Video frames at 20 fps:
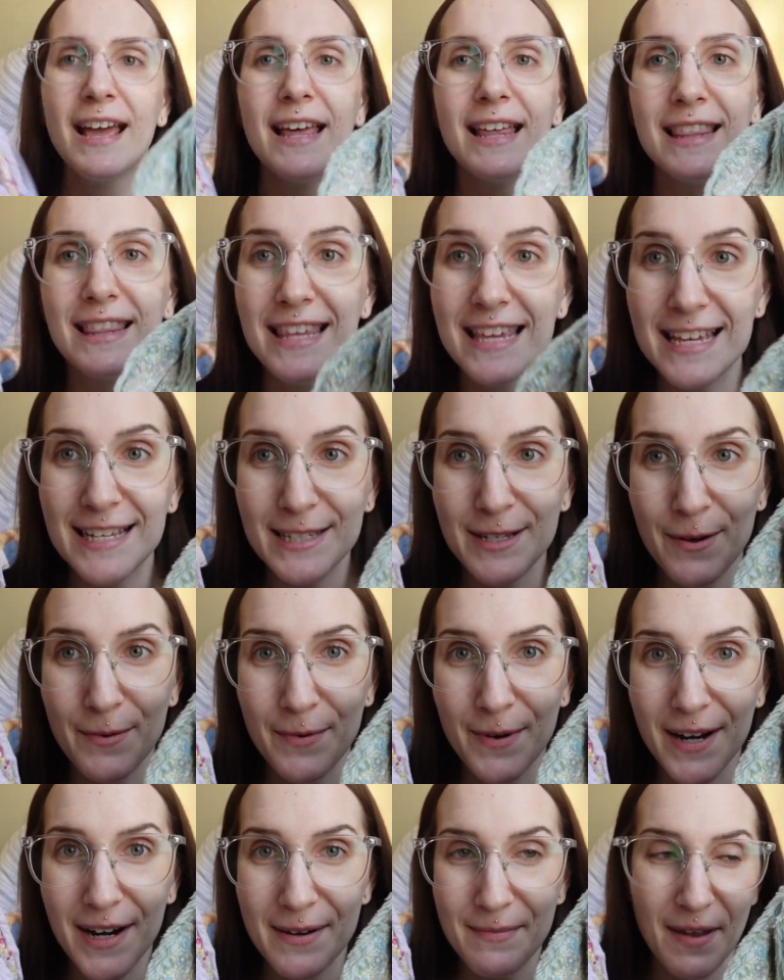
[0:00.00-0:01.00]
these
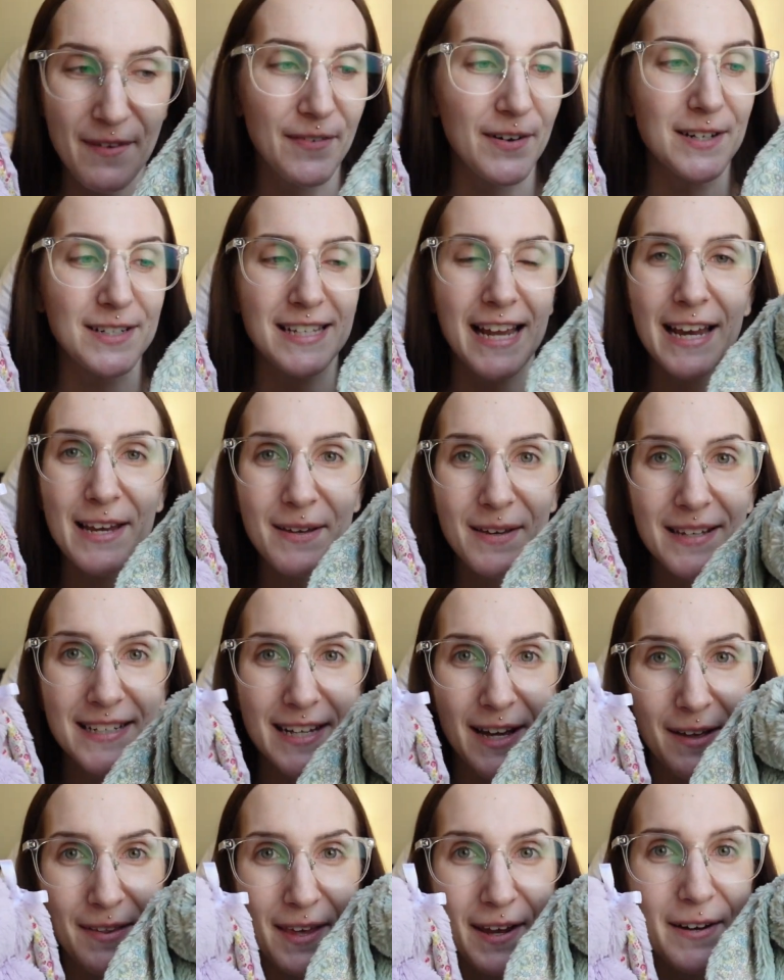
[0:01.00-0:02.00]
were my first, and you can
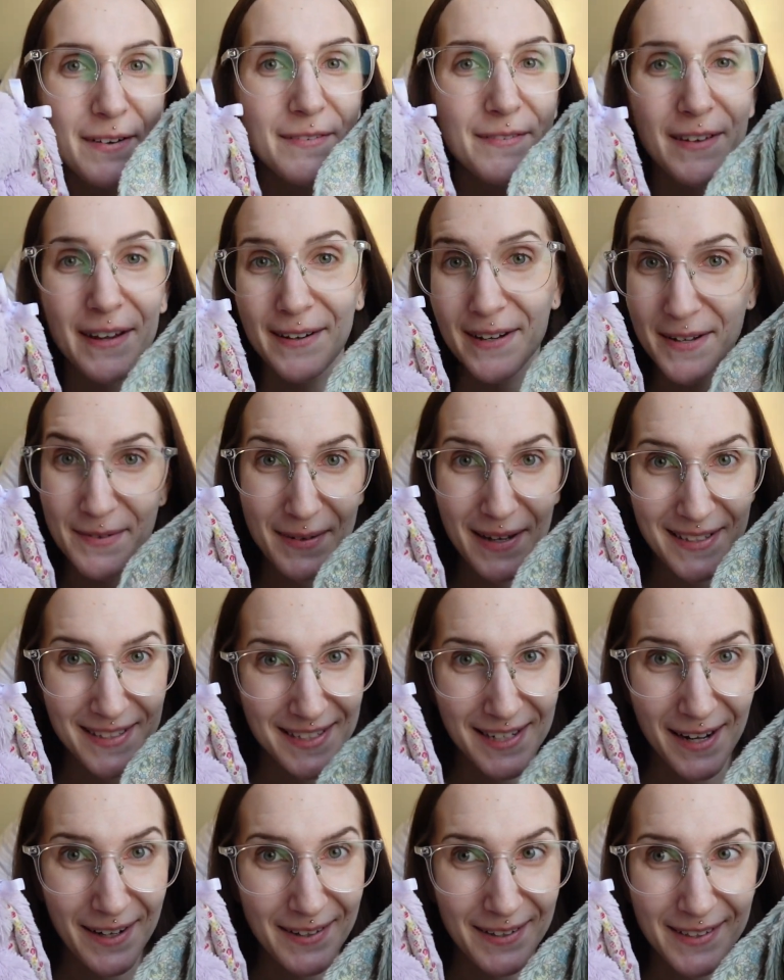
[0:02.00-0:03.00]
tell they're very well
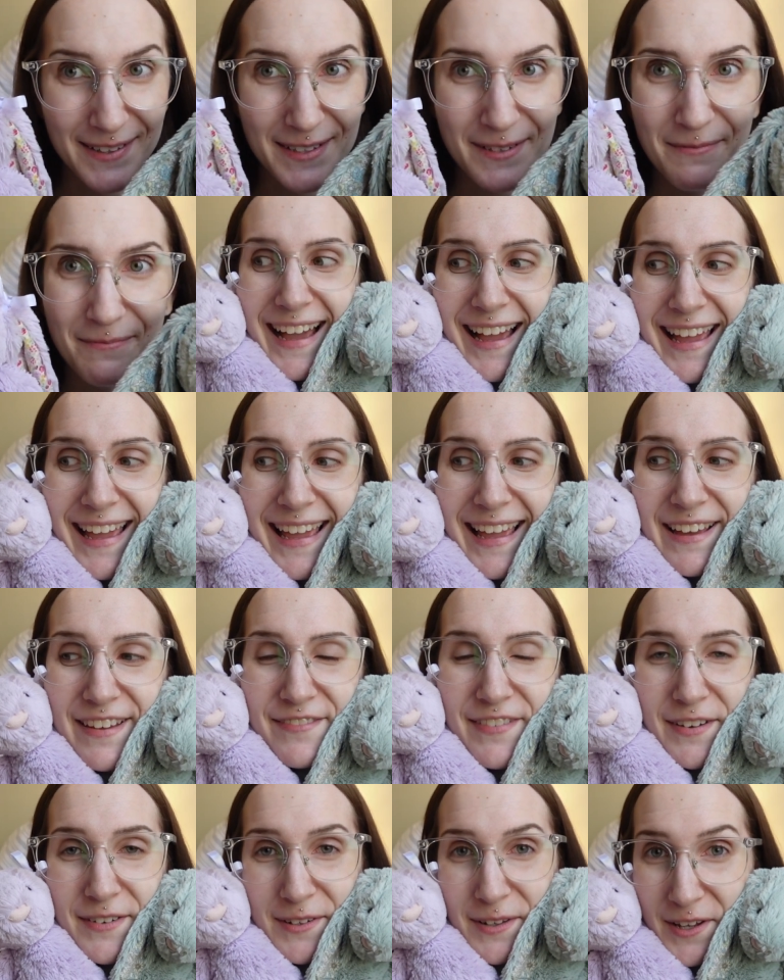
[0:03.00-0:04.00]
snuggled. I
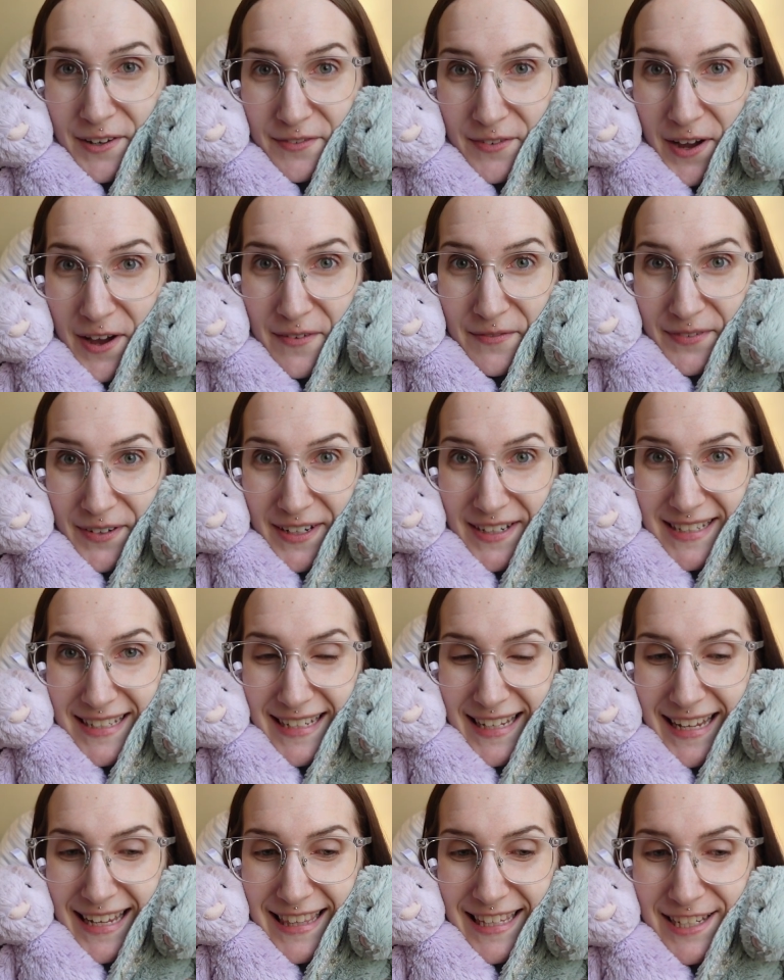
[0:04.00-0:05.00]
found a lot of comfort
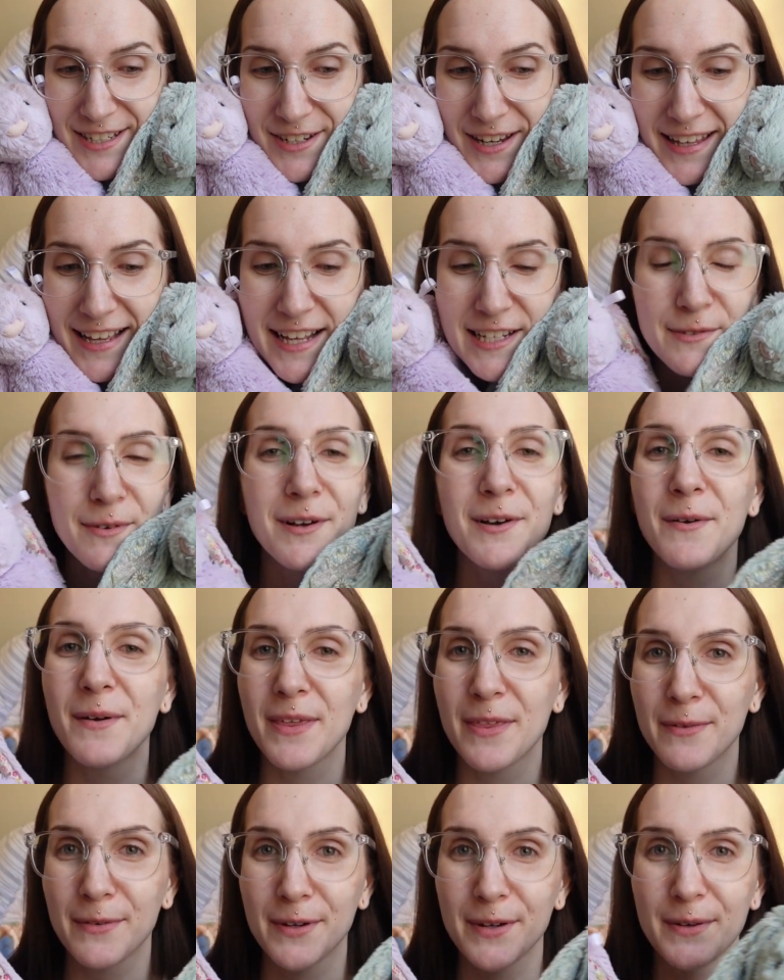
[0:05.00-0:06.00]
in these jellycats while
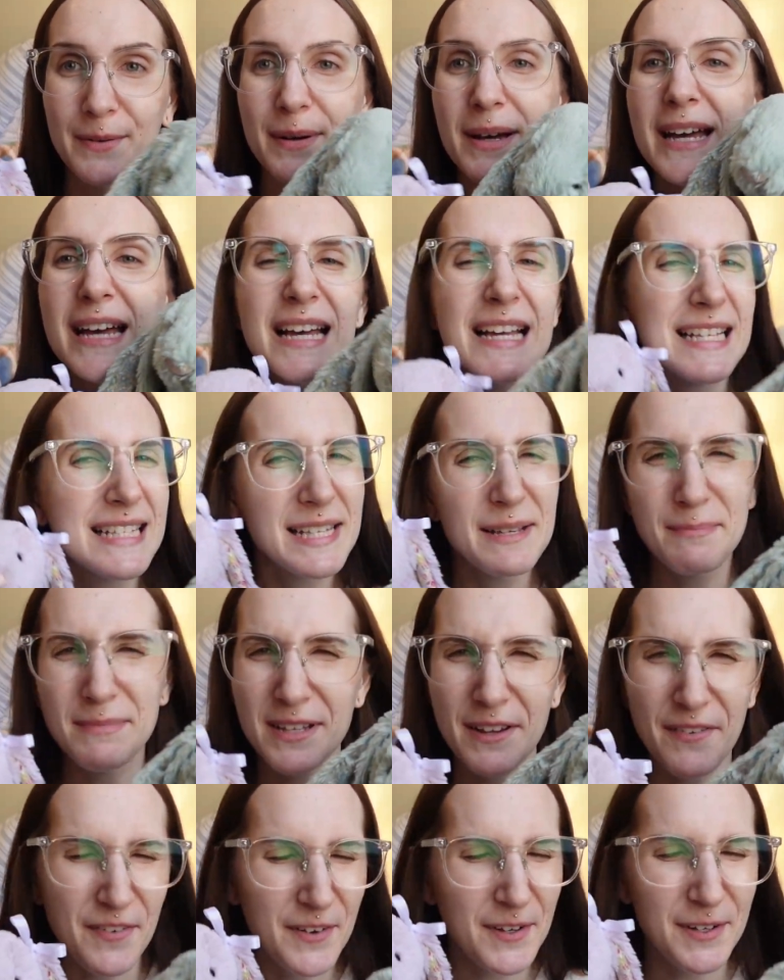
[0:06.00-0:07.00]
going through some
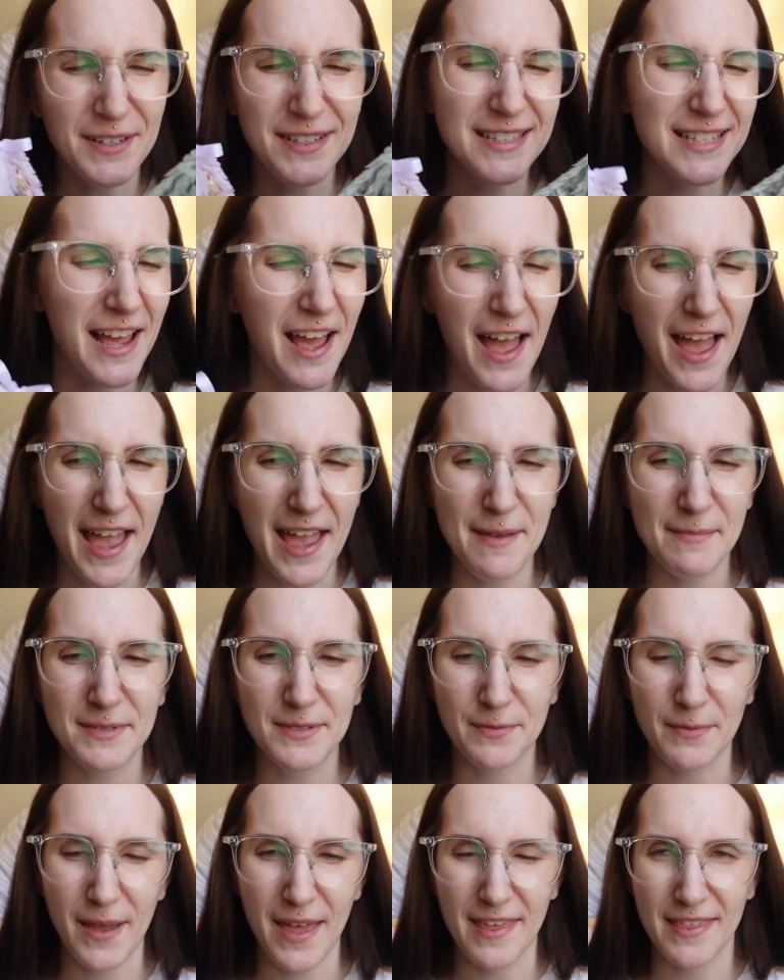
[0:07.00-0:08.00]
difficult
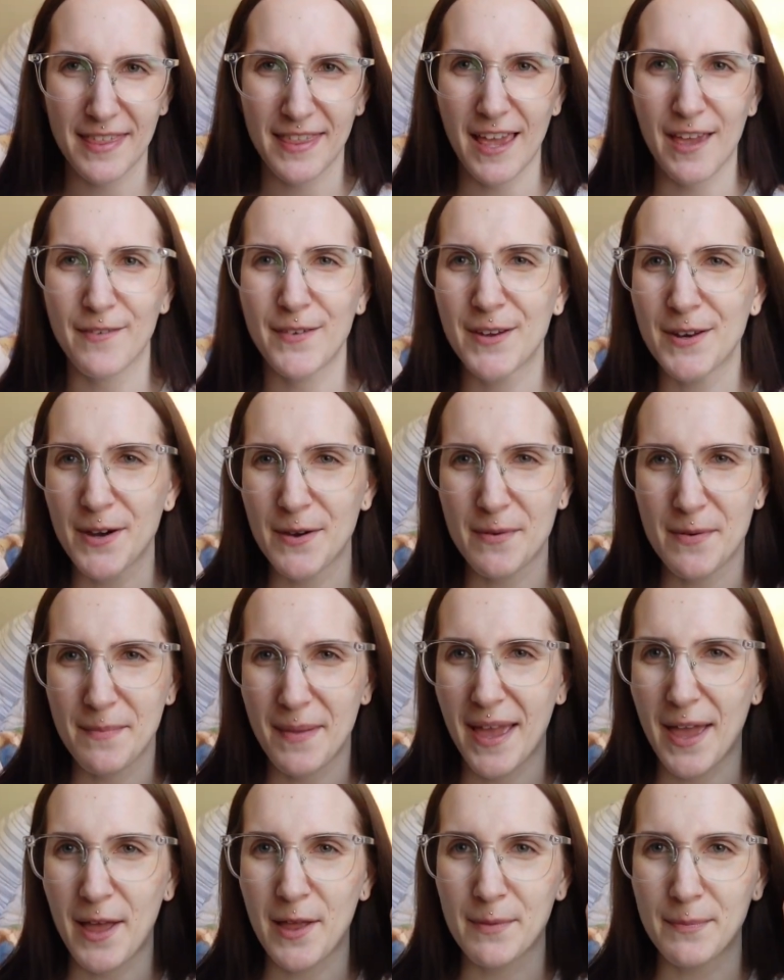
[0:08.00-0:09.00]
times with, if you know about
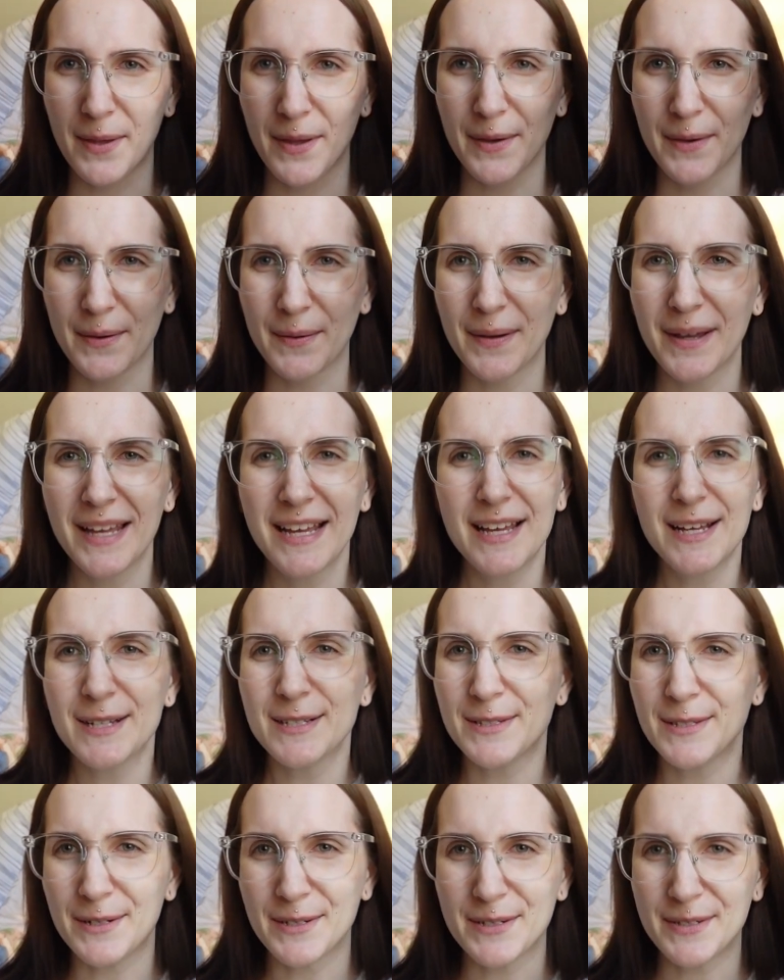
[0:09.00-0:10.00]
my elbow
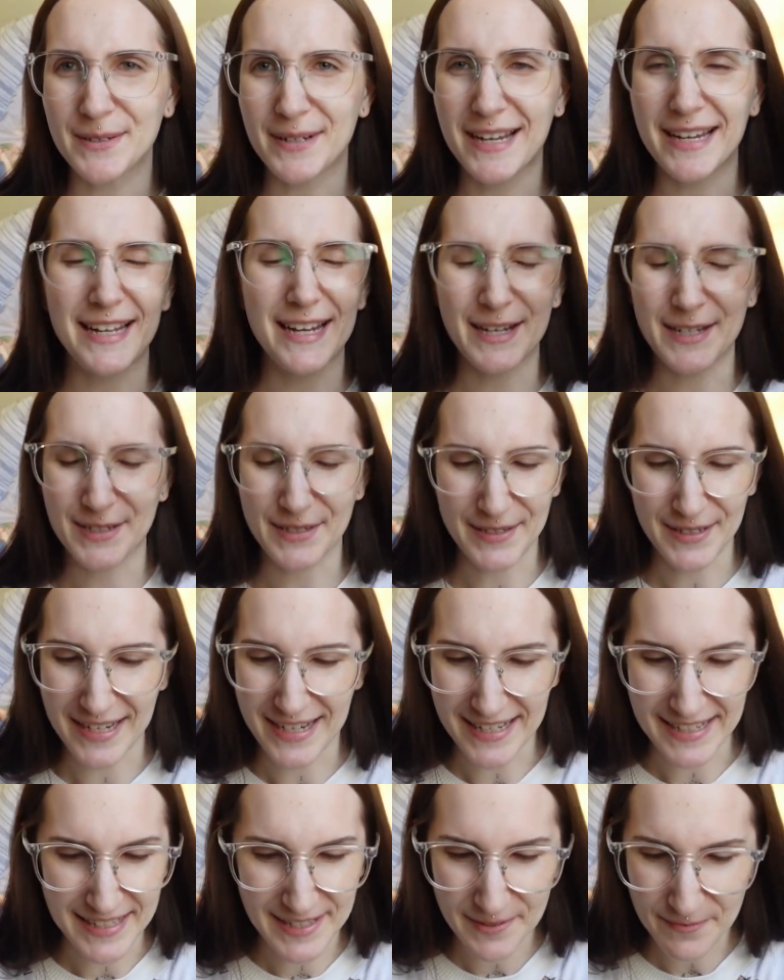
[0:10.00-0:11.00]
surgery and
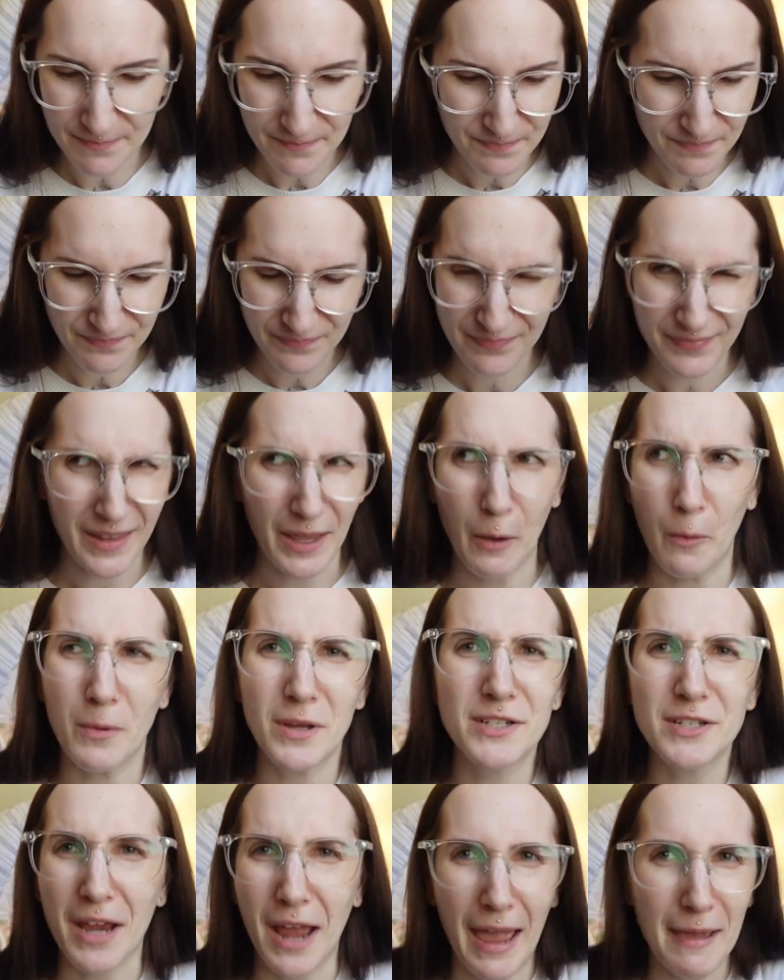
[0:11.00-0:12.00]
injuries,
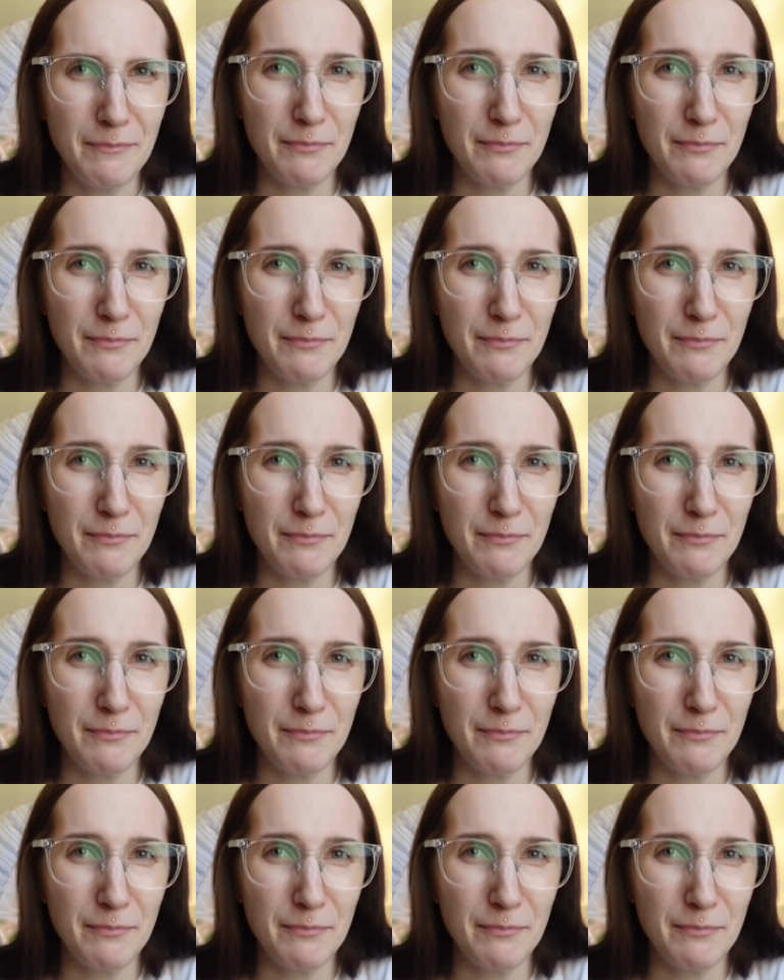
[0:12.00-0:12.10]
which